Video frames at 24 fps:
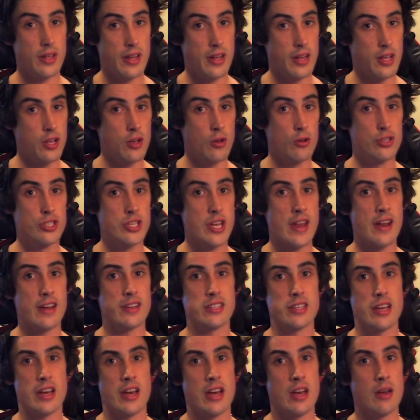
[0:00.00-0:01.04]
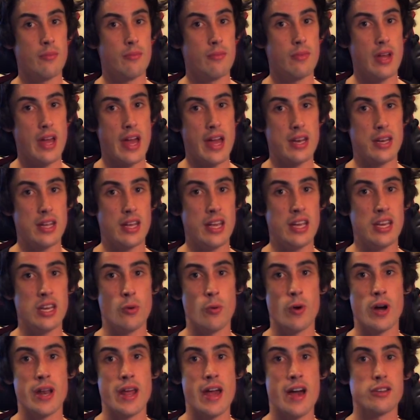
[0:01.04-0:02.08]
a huge shout out to him and
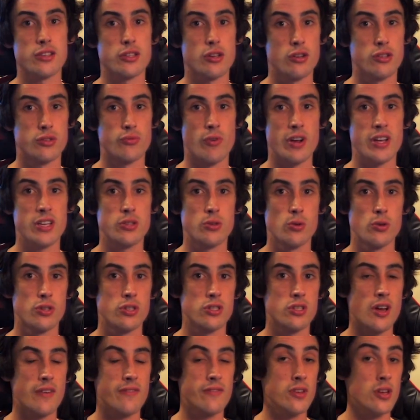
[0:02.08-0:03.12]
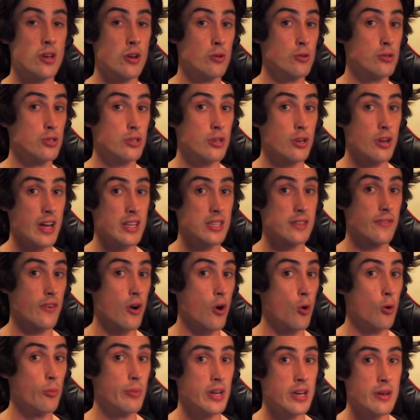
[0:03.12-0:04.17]
anyone else whose resources I've used. You guys have
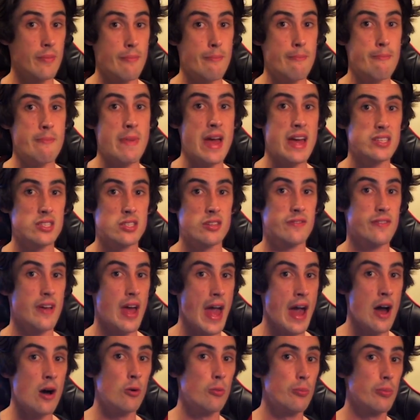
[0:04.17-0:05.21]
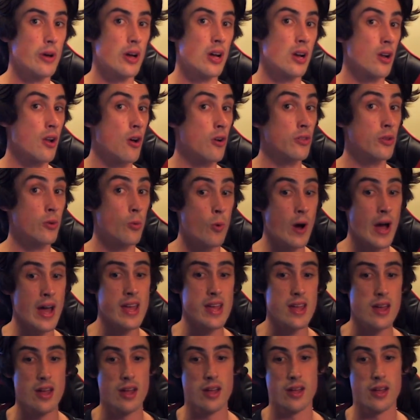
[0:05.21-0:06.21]
all been a massive help along the way.